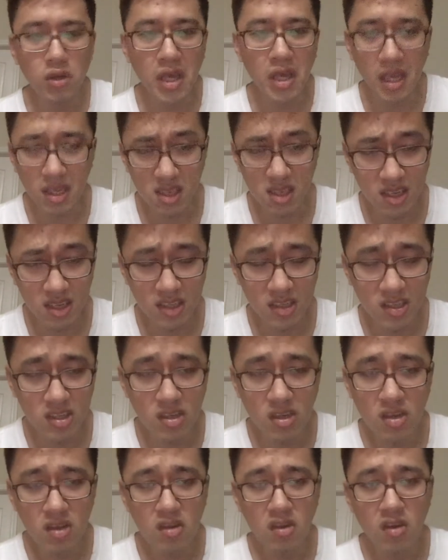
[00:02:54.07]
cases
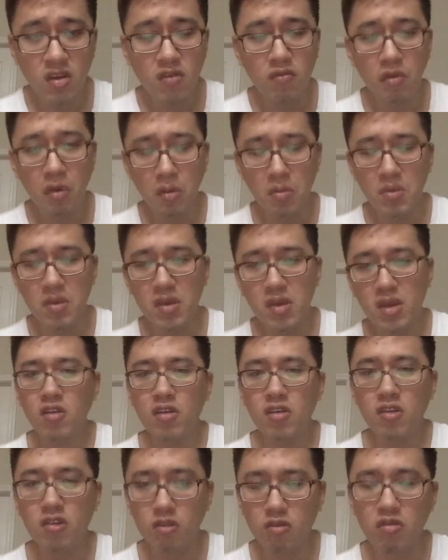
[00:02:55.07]
will be
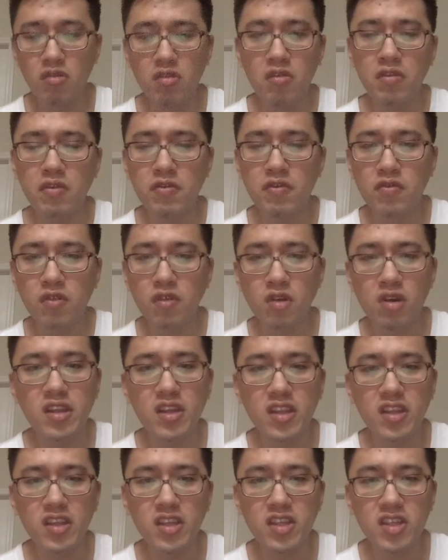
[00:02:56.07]
good for
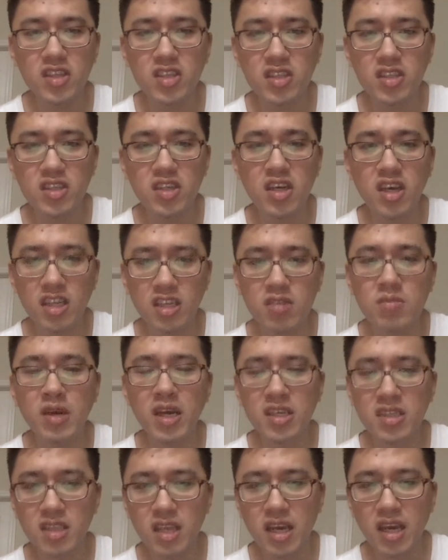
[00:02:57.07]
this
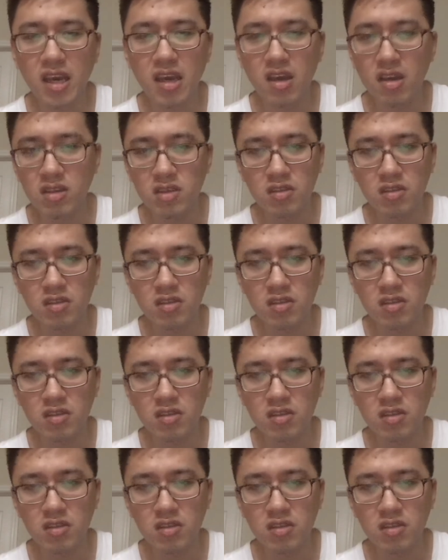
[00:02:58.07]
customized icon.